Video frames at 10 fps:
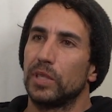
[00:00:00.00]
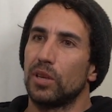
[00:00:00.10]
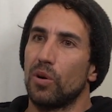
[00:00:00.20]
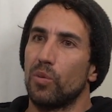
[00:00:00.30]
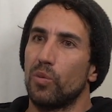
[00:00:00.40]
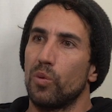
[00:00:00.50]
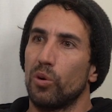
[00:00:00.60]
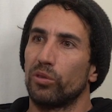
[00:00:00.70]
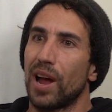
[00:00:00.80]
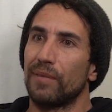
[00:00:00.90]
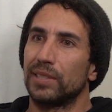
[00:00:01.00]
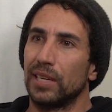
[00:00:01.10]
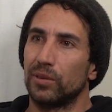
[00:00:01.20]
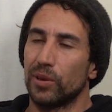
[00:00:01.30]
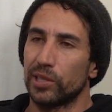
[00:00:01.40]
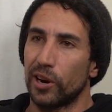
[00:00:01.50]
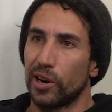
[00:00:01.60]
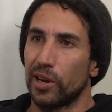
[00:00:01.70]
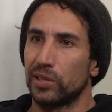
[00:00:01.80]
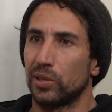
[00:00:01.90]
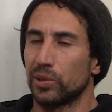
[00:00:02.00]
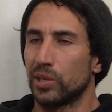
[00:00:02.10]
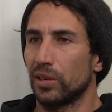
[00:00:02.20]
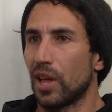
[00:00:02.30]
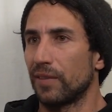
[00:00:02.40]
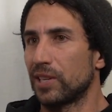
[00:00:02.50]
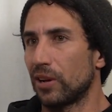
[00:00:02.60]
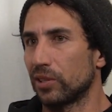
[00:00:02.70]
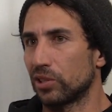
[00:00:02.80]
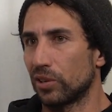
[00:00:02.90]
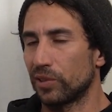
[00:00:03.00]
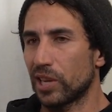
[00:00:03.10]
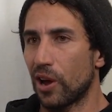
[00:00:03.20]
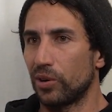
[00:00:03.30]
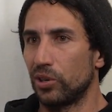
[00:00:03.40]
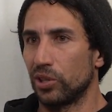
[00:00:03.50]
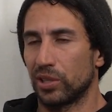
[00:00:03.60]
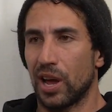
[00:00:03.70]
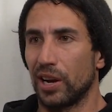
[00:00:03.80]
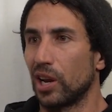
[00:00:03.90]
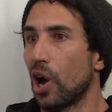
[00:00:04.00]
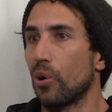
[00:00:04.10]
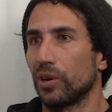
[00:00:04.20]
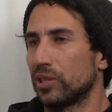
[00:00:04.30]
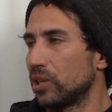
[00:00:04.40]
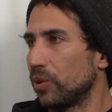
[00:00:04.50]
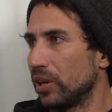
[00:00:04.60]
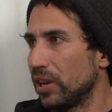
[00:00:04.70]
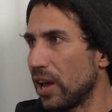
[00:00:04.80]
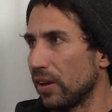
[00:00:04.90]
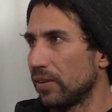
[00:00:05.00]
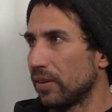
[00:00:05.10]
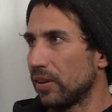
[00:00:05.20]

So we'll gravitate to those areas. You'll see a lot of talented surfers out, and you just kind of go and you see what you can get.